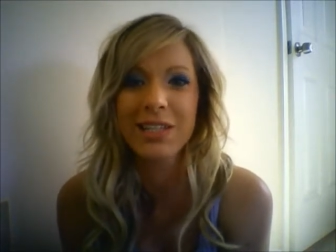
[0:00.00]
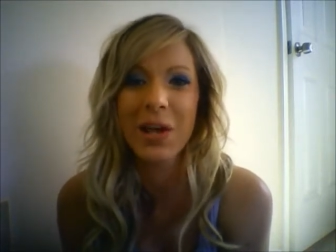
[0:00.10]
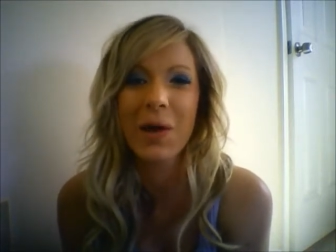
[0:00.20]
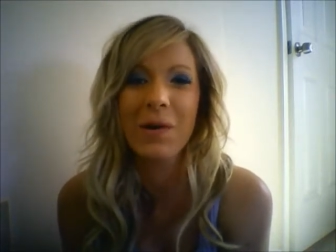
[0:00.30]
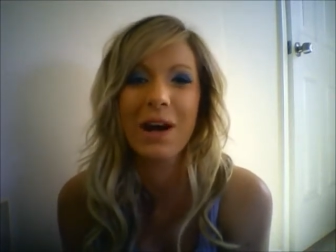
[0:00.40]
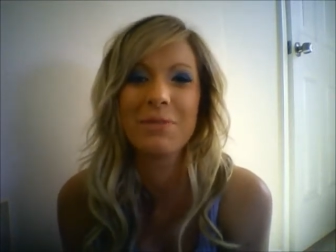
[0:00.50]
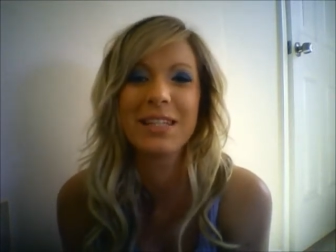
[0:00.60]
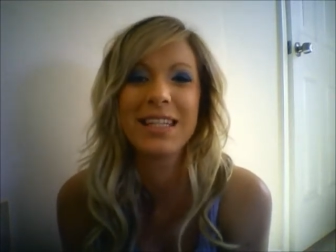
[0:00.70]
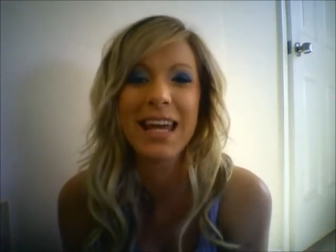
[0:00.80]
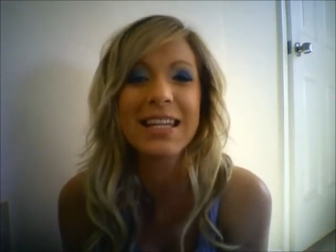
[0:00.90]
So
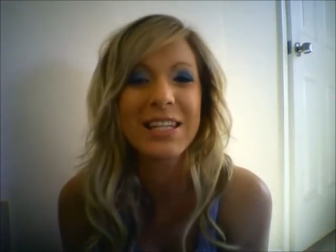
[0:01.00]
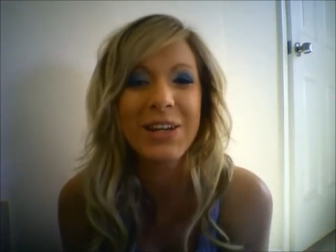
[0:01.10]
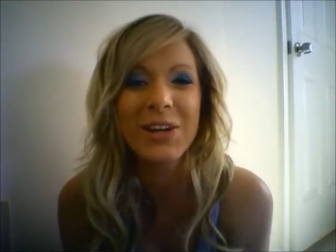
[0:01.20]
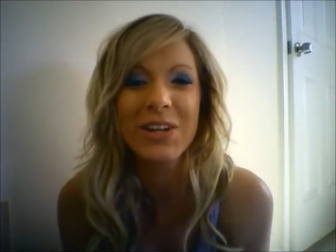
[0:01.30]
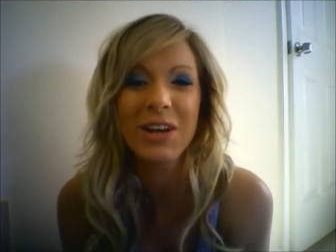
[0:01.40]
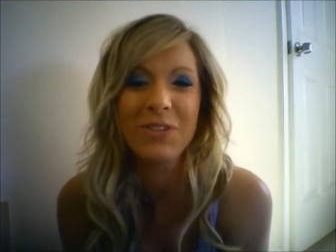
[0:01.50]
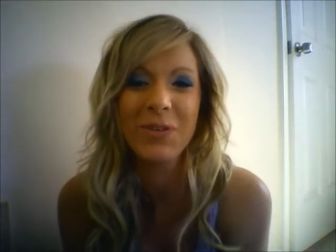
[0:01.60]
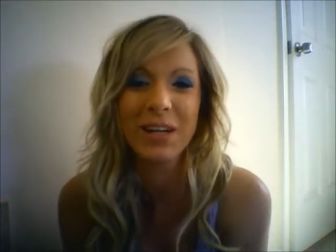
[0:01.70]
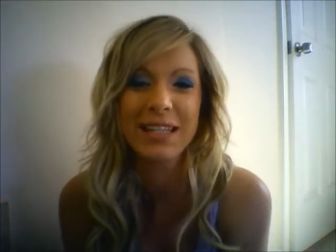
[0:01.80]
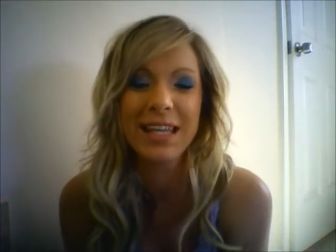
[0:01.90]
stay tuned if you
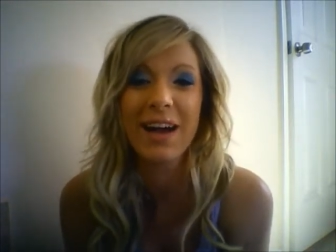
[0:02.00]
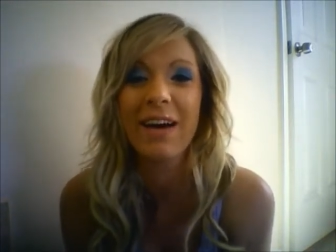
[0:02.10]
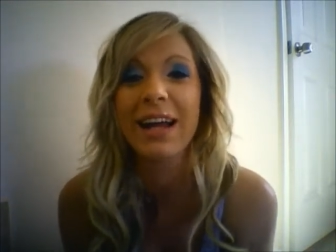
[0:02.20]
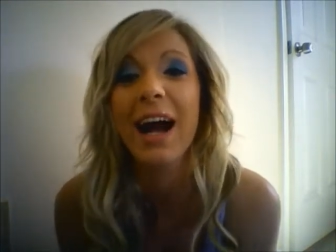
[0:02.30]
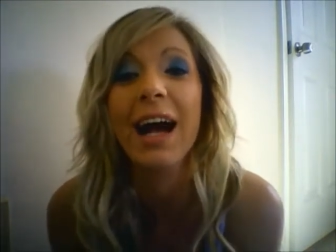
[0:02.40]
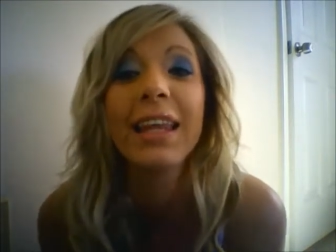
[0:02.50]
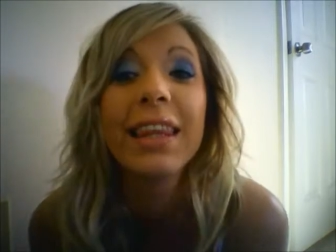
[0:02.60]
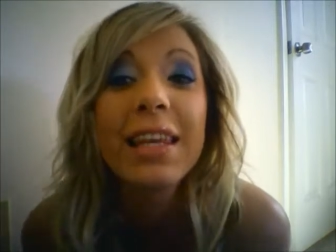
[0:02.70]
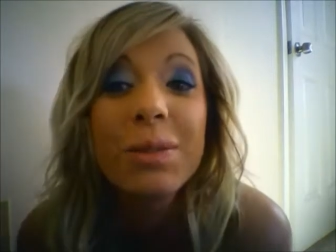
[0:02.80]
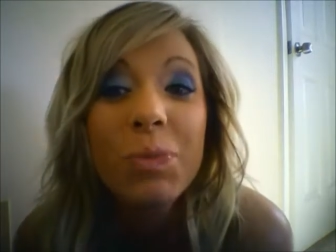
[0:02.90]
want to see how I got
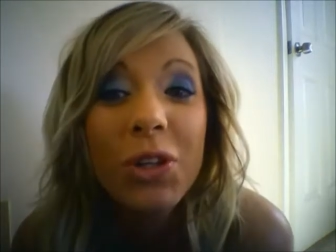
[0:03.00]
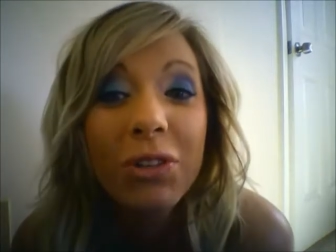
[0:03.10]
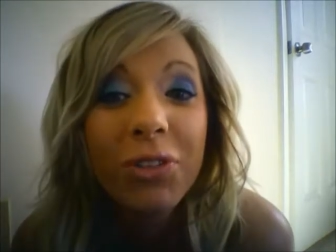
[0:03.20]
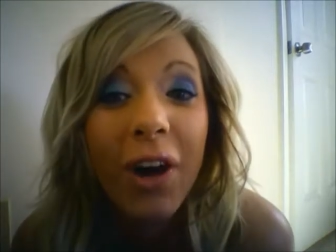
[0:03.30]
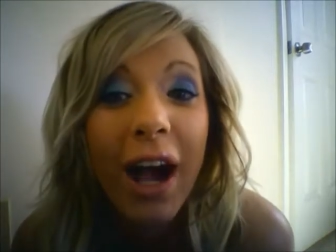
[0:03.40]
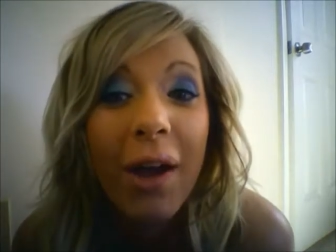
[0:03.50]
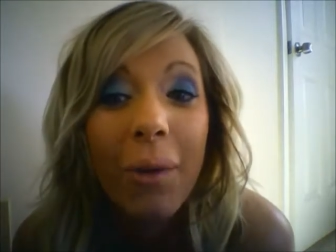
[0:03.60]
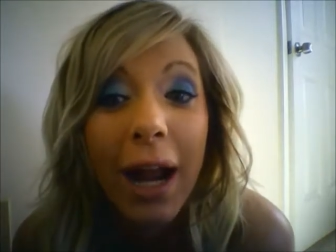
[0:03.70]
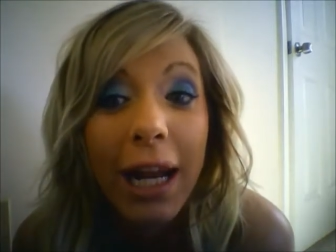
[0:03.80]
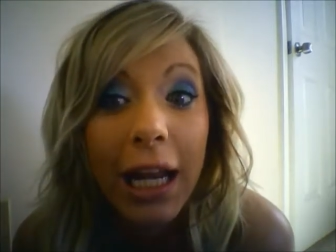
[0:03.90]
this beautiful eye
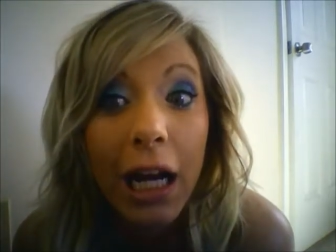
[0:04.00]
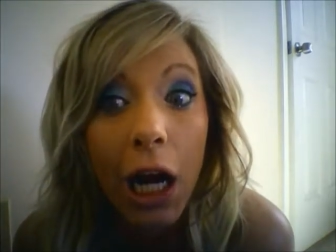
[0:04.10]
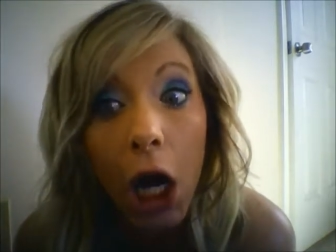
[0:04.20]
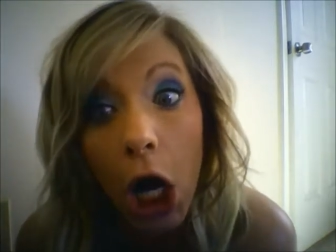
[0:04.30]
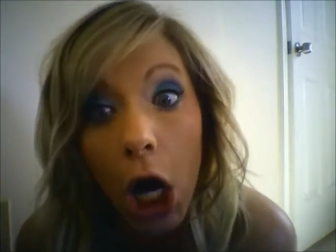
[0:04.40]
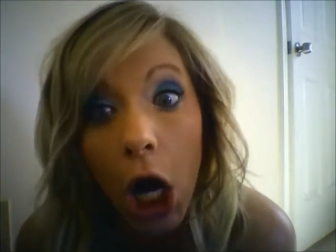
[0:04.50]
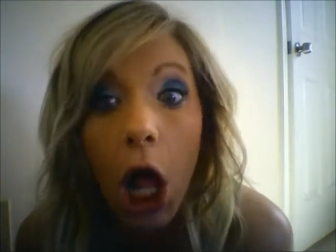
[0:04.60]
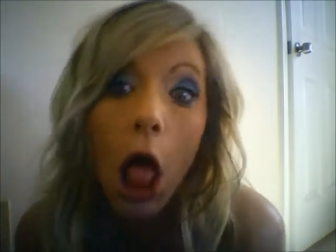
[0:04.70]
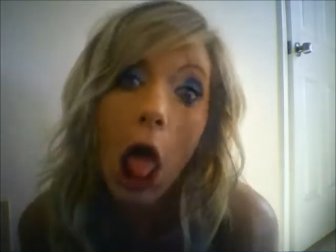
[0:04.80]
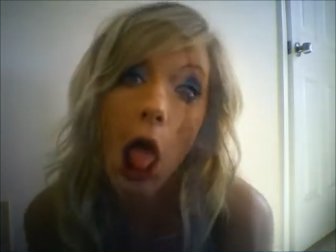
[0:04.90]
right here.
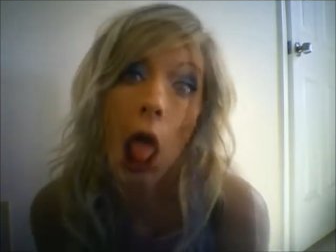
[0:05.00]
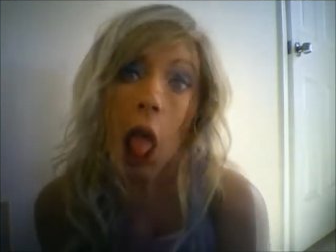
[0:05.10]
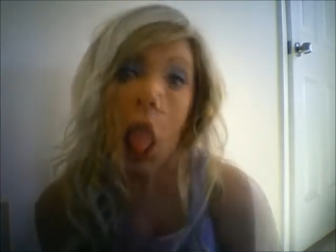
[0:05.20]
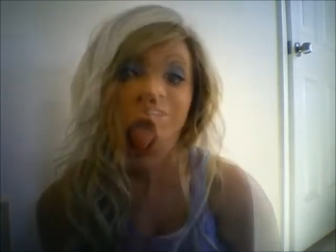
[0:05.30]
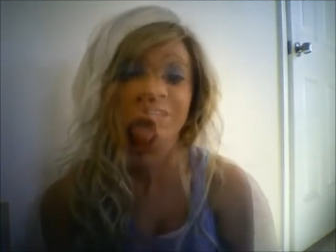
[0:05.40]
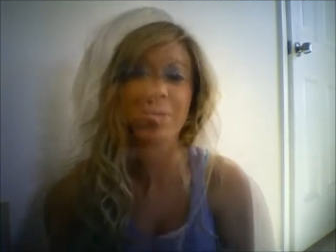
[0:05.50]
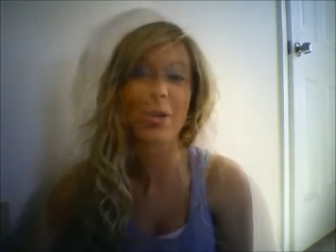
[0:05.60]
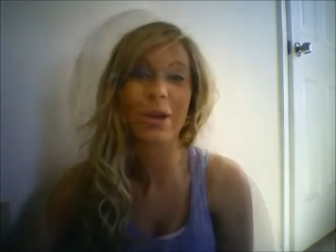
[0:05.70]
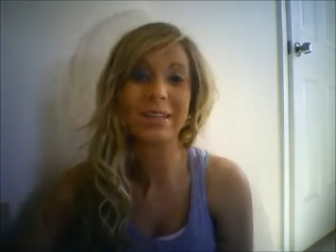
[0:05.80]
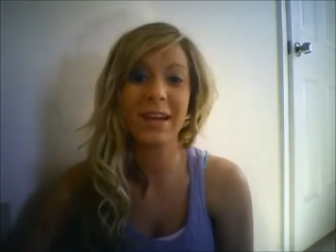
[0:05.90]
So the first thing we
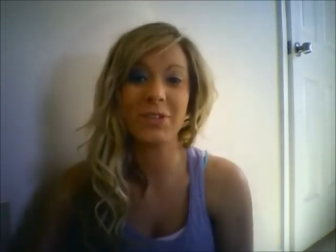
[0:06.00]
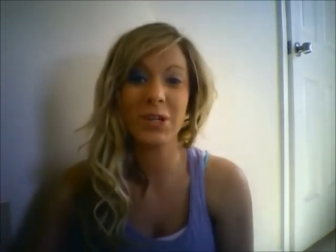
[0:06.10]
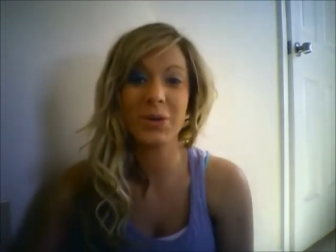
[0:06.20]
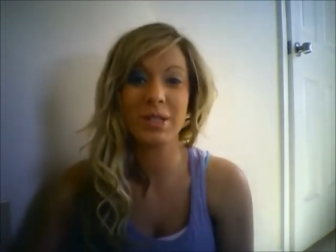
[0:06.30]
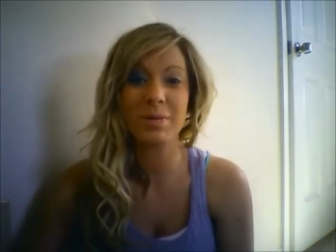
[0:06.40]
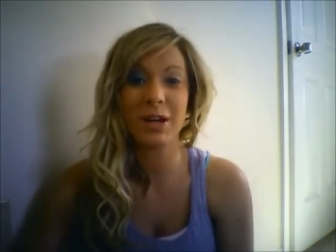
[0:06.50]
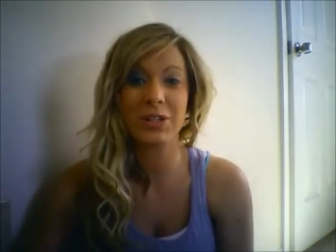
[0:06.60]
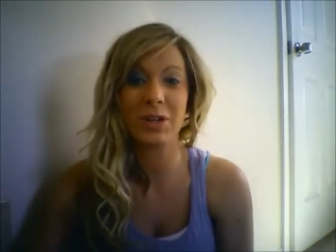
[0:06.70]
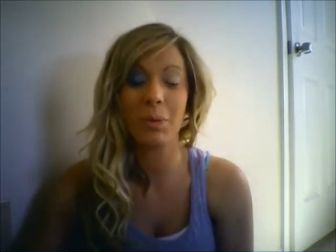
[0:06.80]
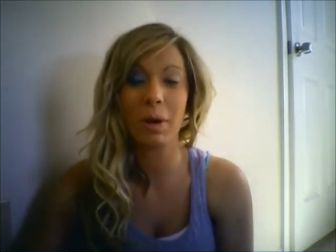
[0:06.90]
always have to do is to make
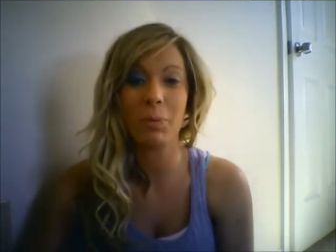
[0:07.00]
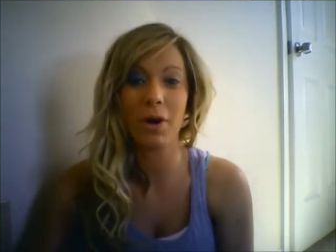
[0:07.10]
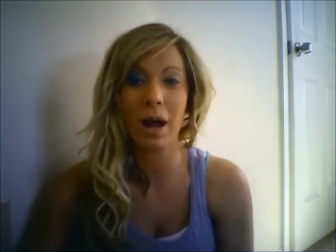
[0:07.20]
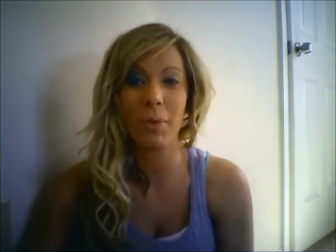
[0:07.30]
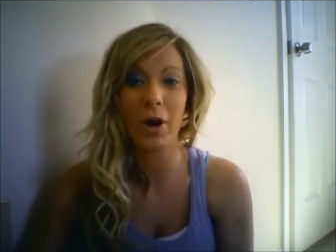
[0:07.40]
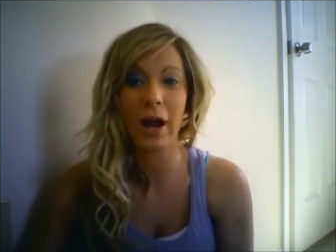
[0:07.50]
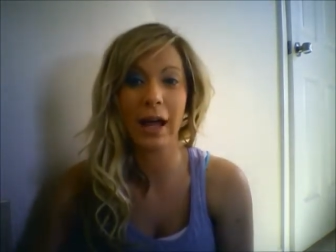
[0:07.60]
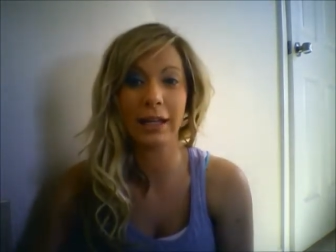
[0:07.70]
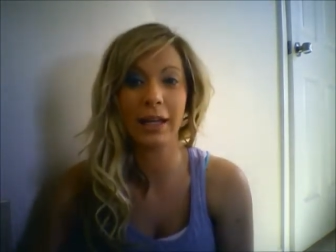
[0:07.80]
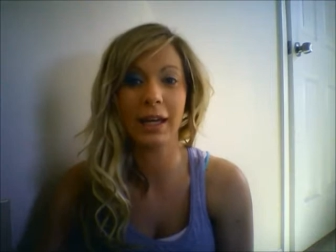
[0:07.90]
sure that we prime our
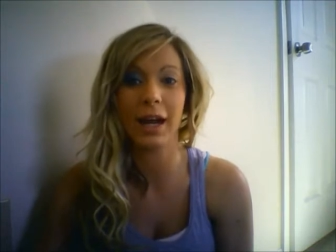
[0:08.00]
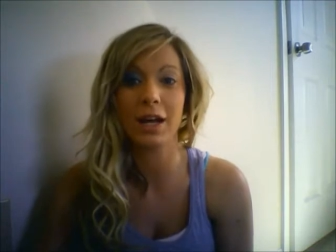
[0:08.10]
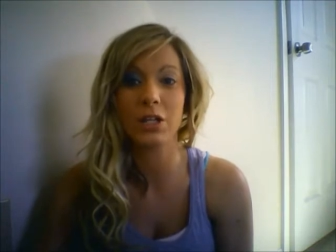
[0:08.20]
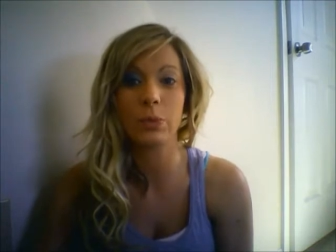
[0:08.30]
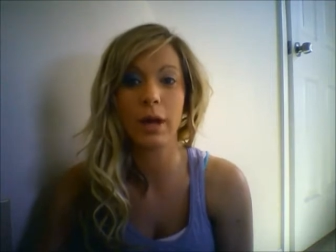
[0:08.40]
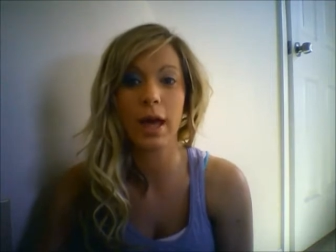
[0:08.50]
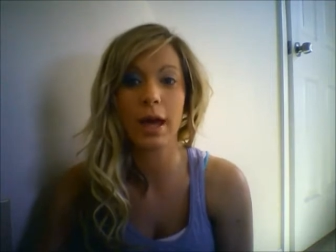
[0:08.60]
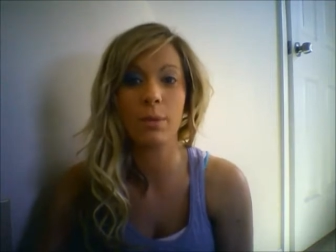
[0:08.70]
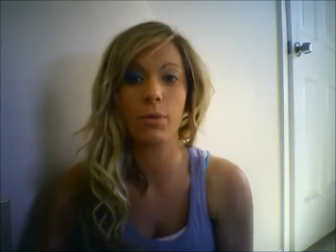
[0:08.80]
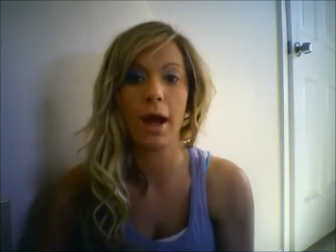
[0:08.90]
eyelid. I just went
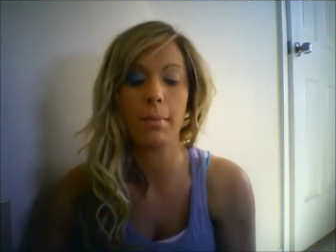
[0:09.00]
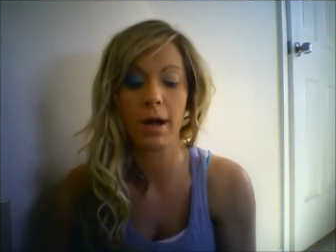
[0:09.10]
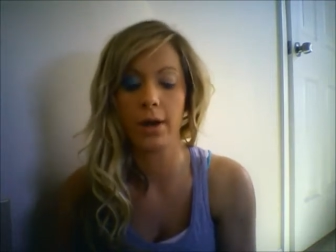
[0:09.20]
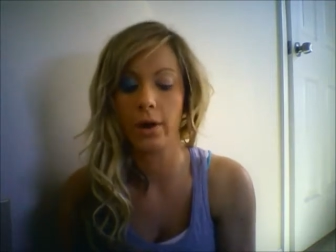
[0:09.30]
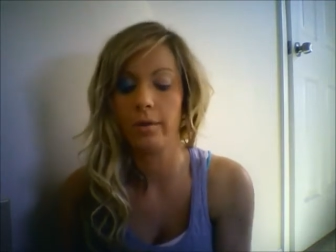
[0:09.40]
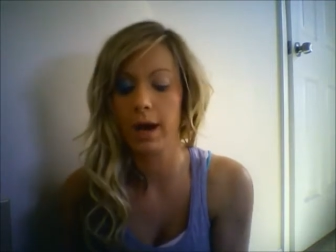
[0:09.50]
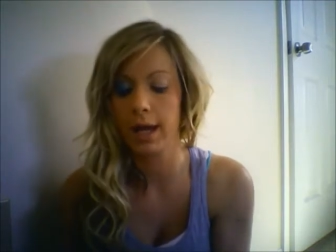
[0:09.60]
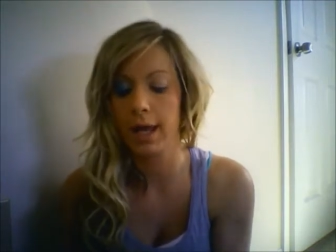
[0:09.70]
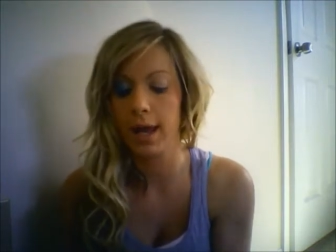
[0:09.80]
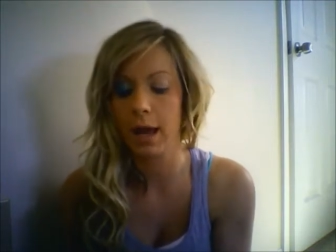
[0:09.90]
ahead and primed mine already.